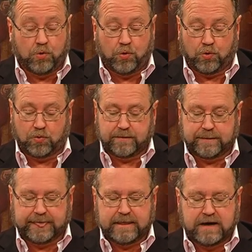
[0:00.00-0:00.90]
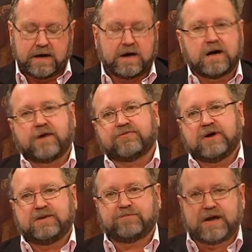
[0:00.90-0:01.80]
all. Our
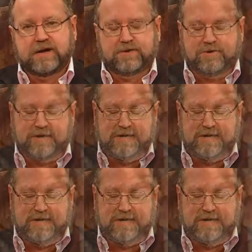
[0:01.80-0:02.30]
friend Plato